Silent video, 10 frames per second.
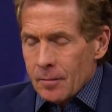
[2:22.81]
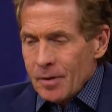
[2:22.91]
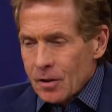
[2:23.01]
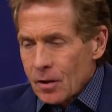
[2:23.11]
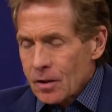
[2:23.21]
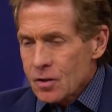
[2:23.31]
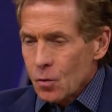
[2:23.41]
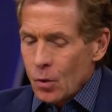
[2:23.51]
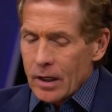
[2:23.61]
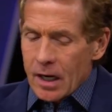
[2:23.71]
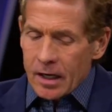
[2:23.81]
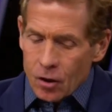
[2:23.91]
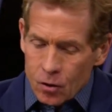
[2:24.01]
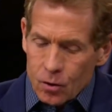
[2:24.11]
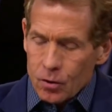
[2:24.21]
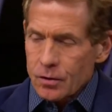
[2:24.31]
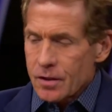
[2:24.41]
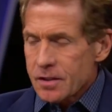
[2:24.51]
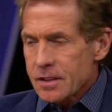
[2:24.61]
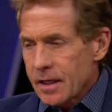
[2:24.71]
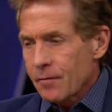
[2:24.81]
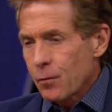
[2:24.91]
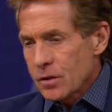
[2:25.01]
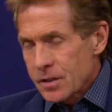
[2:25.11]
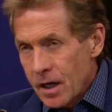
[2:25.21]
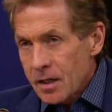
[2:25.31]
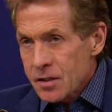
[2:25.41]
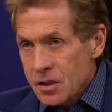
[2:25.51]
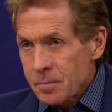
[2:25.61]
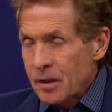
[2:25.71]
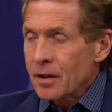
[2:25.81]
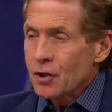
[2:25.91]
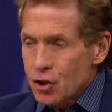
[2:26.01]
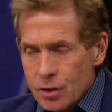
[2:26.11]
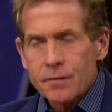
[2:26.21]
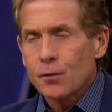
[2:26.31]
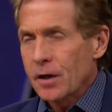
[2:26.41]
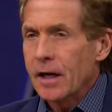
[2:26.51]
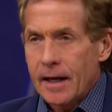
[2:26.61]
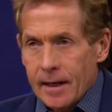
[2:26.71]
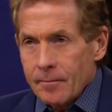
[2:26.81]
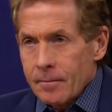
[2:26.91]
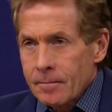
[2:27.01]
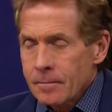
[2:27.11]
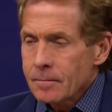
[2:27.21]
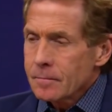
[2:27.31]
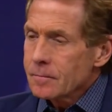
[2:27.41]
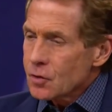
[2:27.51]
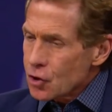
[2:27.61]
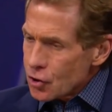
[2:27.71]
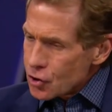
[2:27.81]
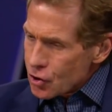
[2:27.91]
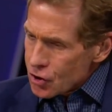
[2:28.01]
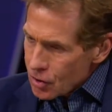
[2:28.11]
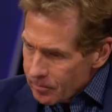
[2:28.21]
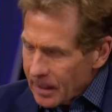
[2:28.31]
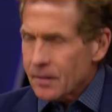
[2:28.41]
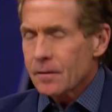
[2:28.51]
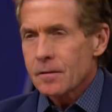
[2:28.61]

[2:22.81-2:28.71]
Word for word: because when I heard that Steph was not suspended just for a game, just, just to make